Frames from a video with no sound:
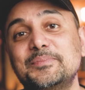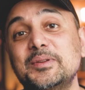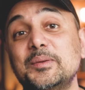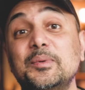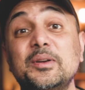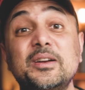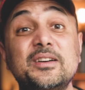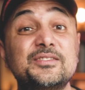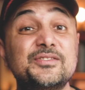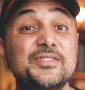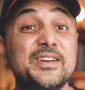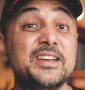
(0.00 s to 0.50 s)

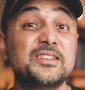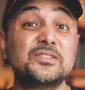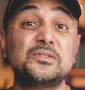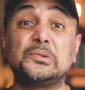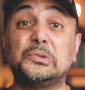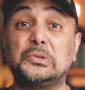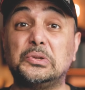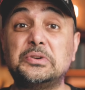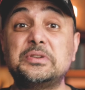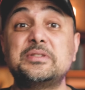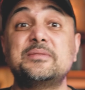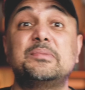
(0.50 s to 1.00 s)
People are trying to
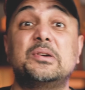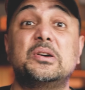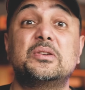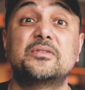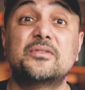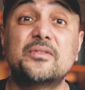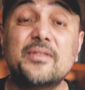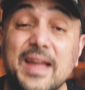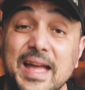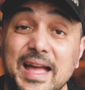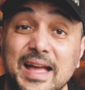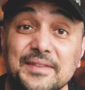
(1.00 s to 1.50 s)
learn about
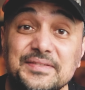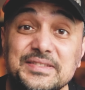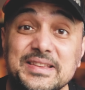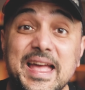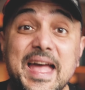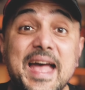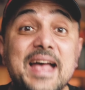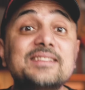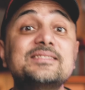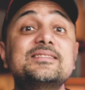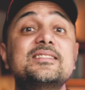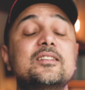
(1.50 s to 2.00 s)
graphs
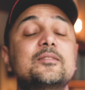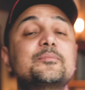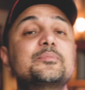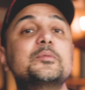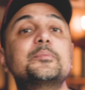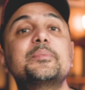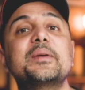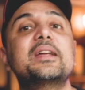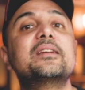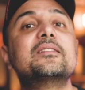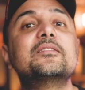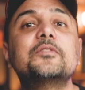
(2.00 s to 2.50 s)
as they are
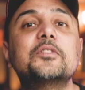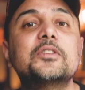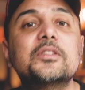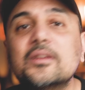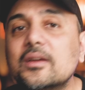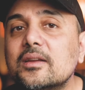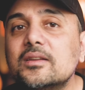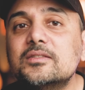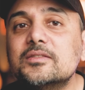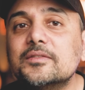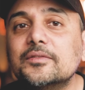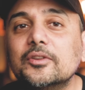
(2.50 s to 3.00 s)
preparing for the
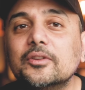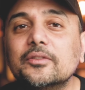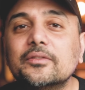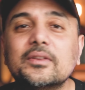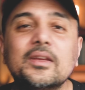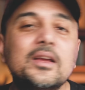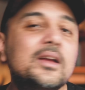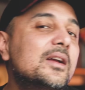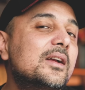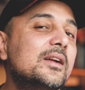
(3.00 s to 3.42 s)
interviews.